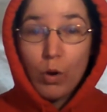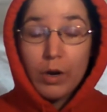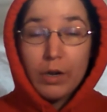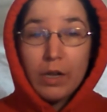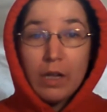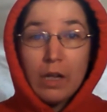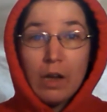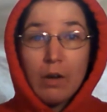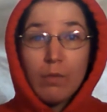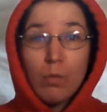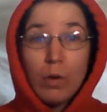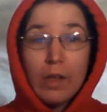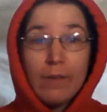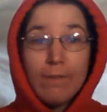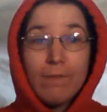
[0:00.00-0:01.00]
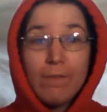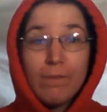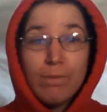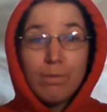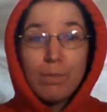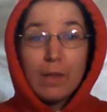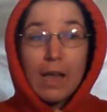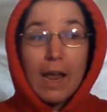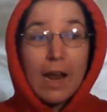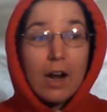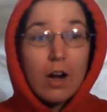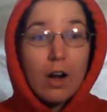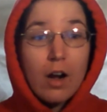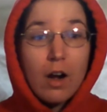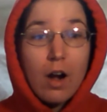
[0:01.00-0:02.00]
We
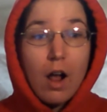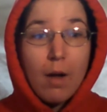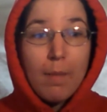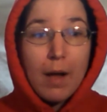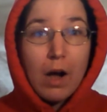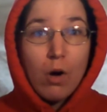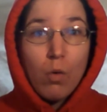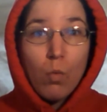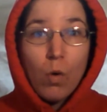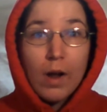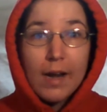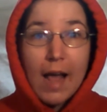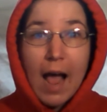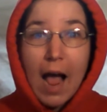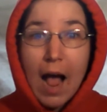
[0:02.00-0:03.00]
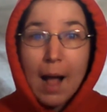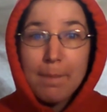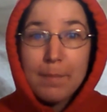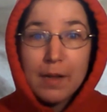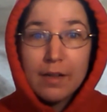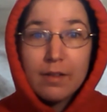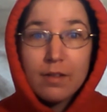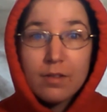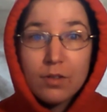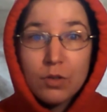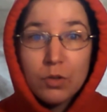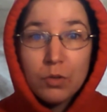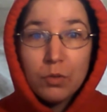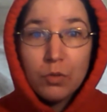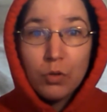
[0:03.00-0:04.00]
care about what happens
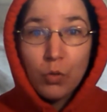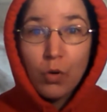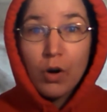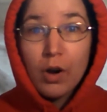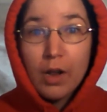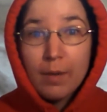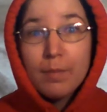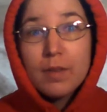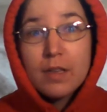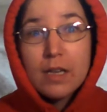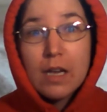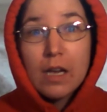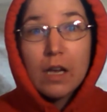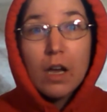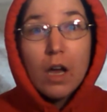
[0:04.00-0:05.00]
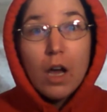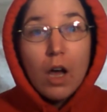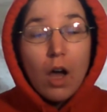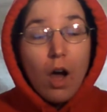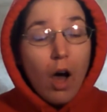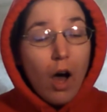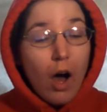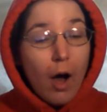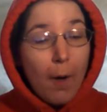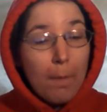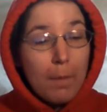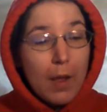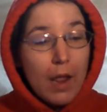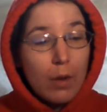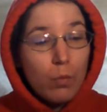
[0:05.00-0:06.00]
to your MC.
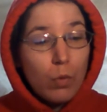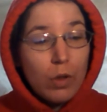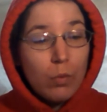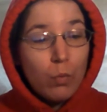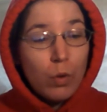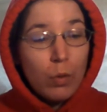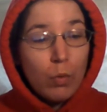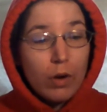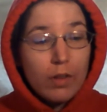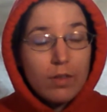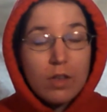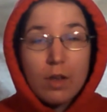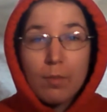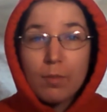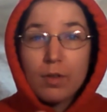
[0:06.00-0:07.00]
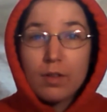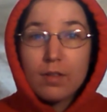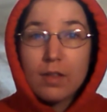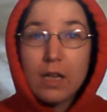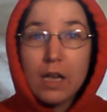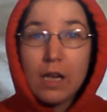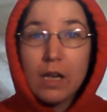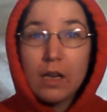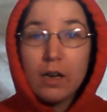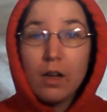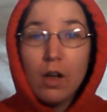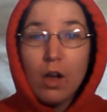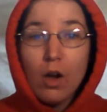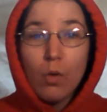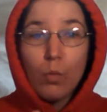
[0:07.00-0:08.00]
And we want to see him
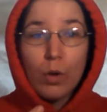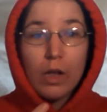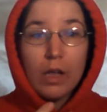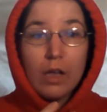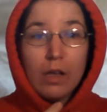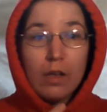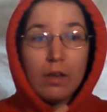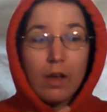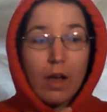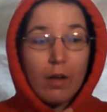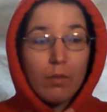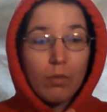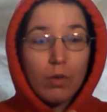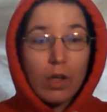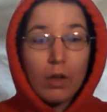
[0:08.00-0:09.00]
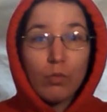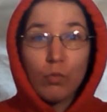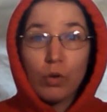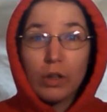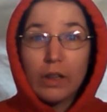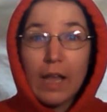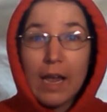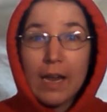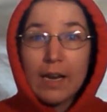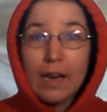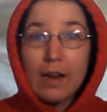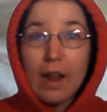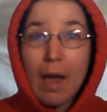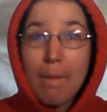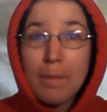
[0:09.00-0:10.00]
succeed. We can
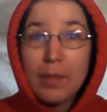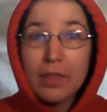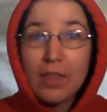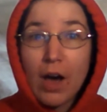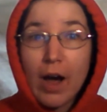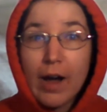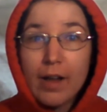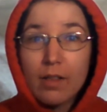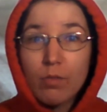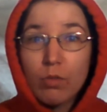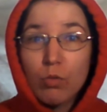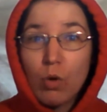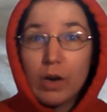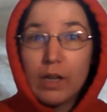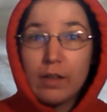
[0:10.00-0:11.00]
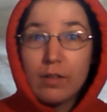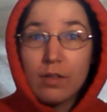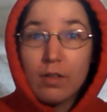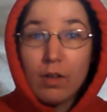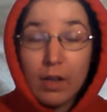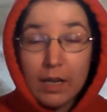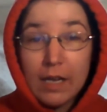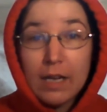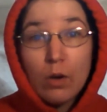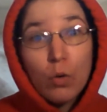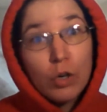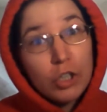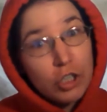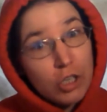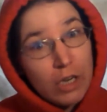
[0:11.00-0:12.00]
relate and empathize with what he
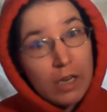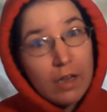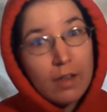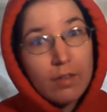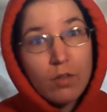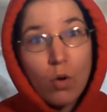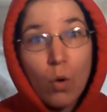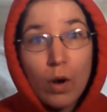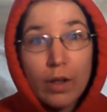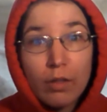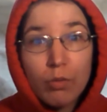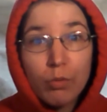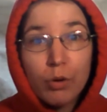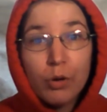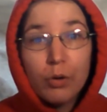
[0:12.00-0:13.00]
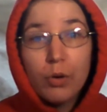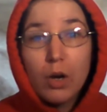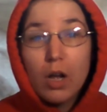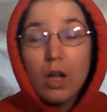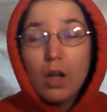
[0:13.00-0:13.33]
or she is going through.